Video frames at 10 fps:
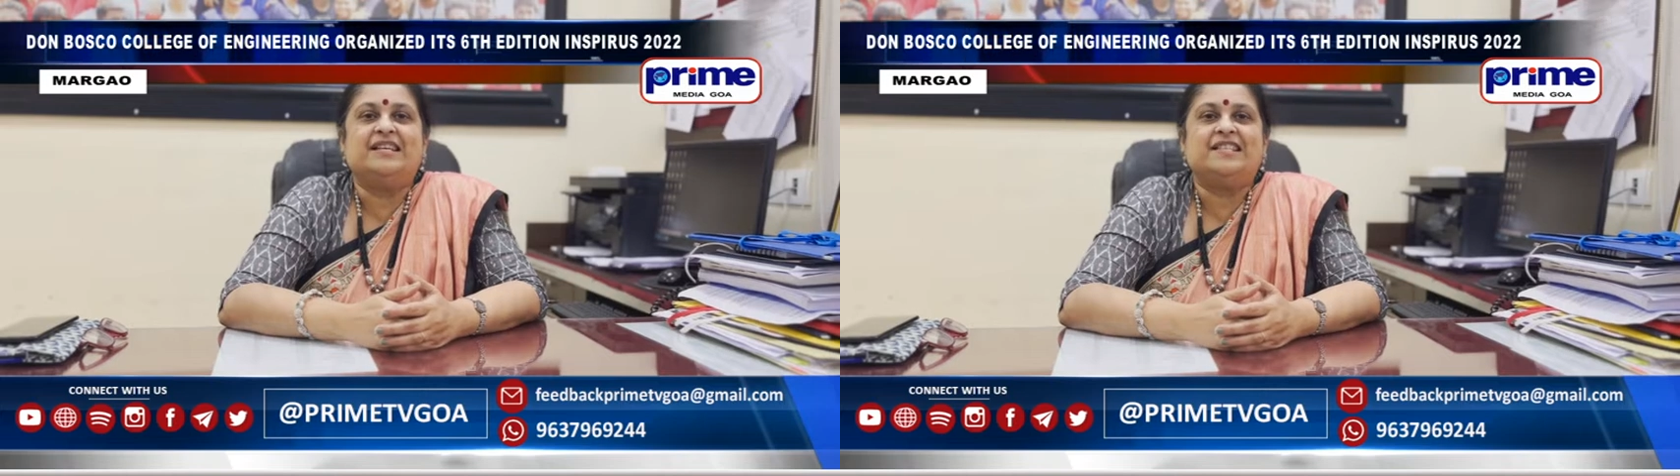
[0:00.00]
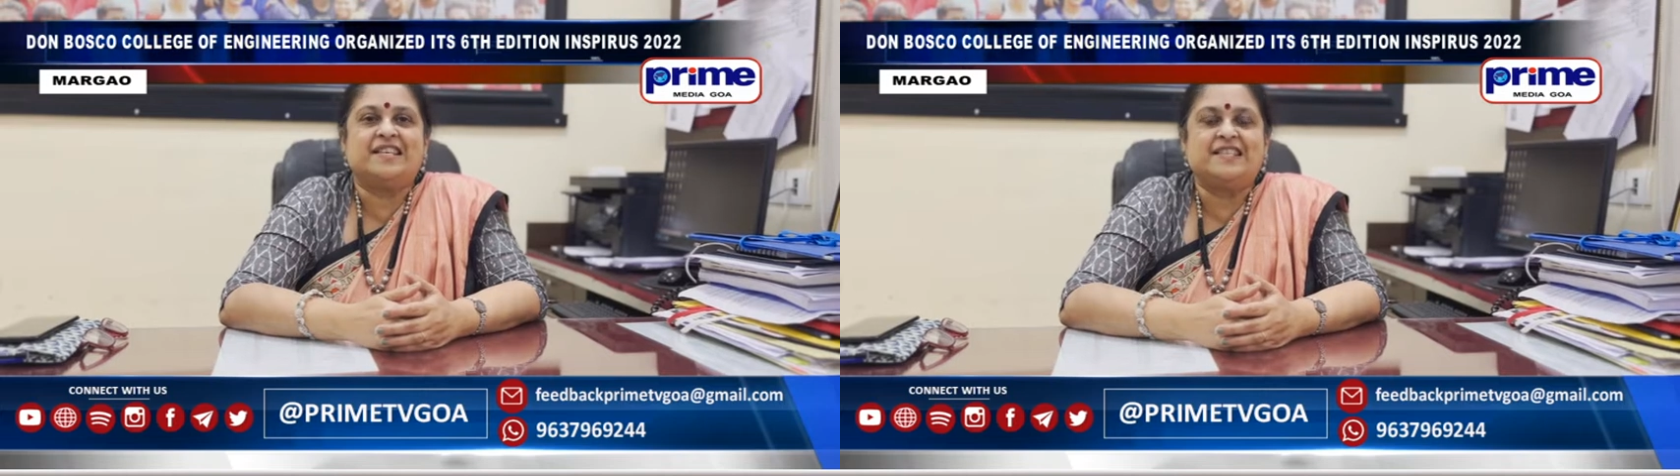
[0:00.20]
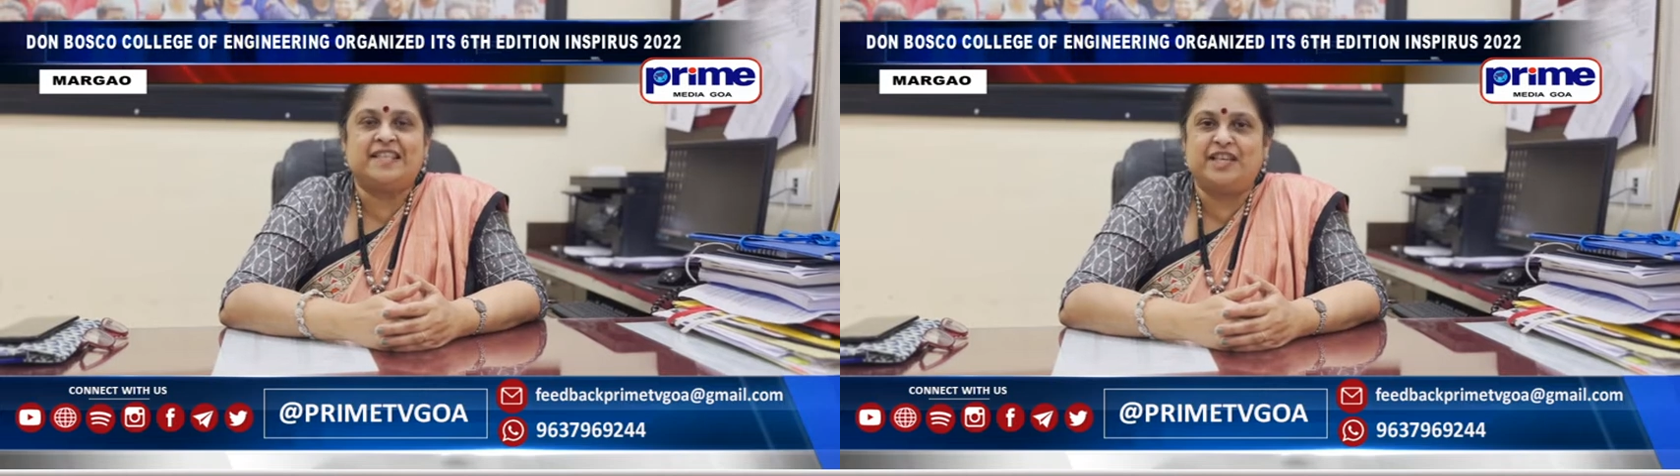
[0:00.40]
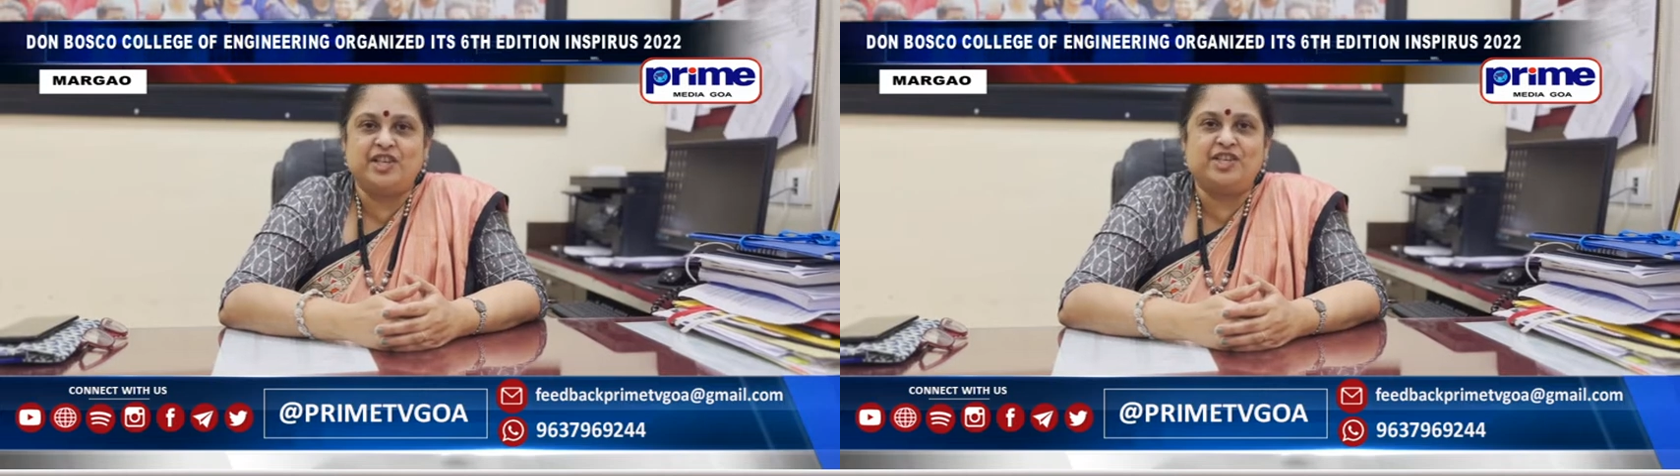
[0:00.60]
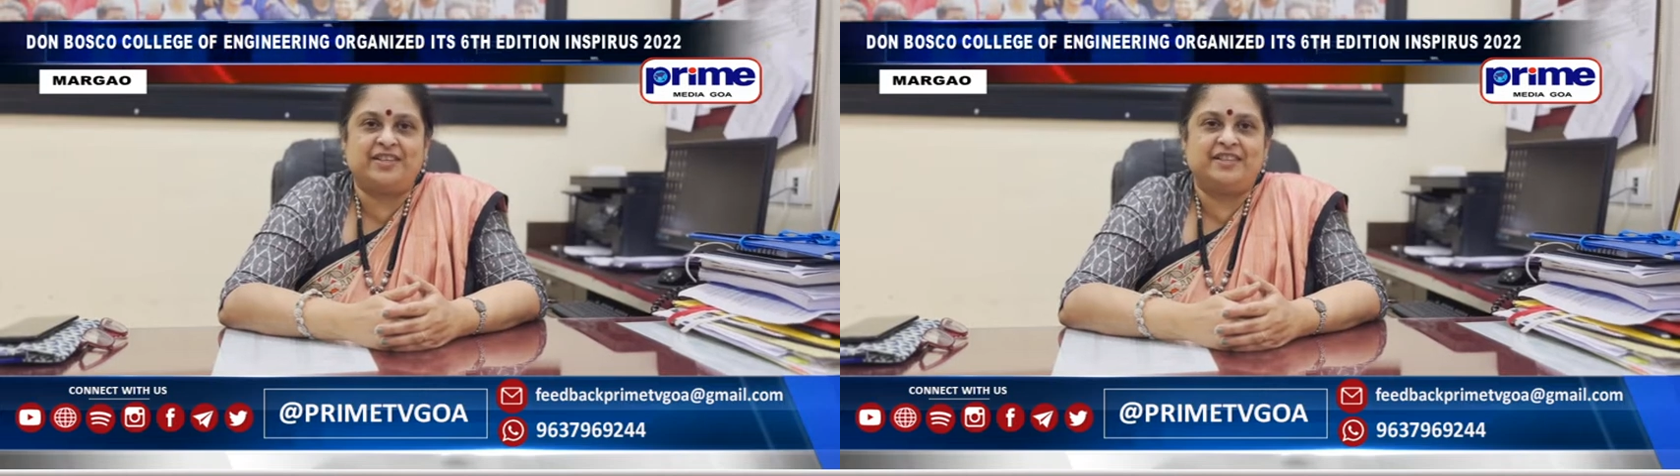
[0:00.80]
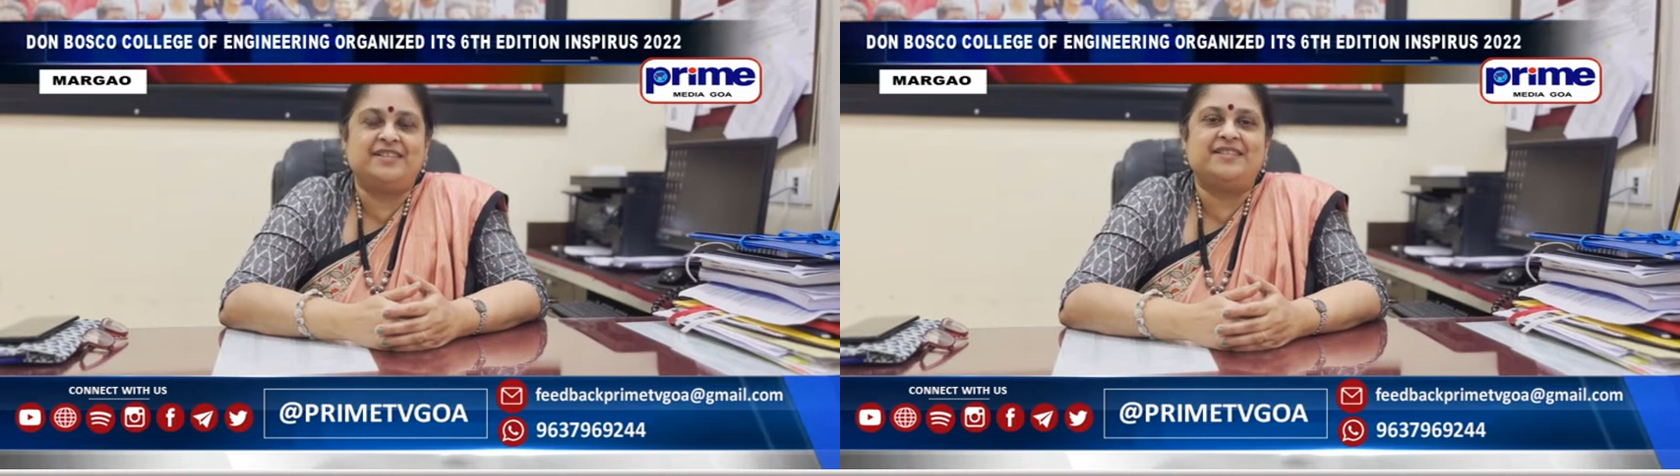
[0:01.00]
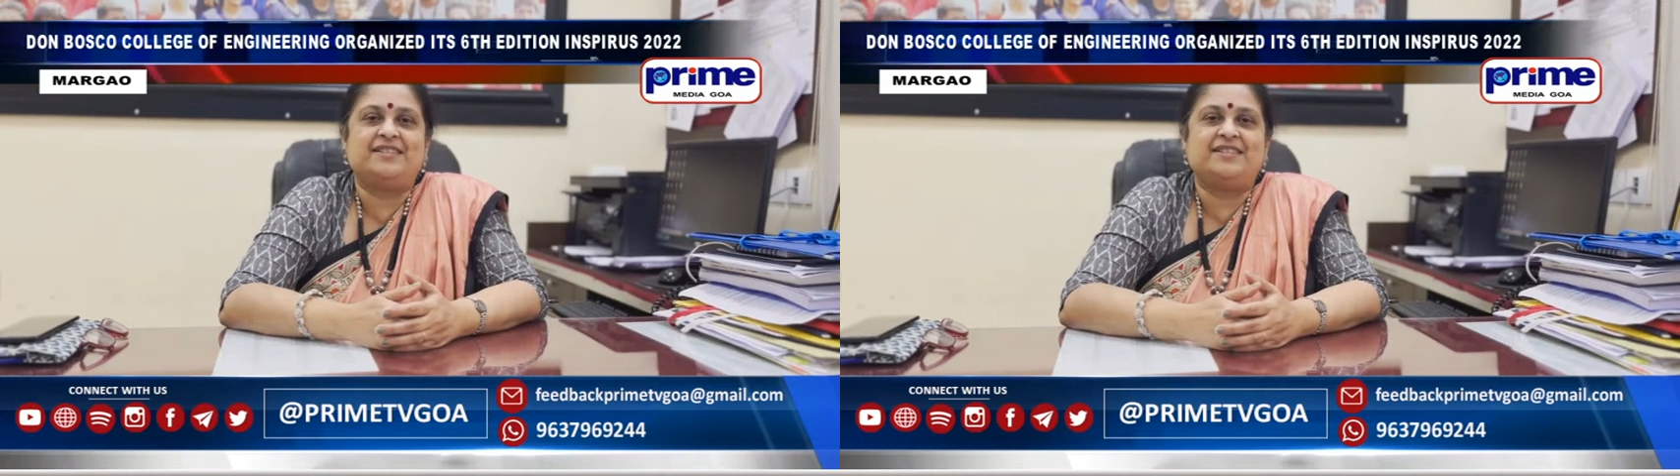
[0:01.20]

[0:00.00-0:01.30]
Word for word: 6th editions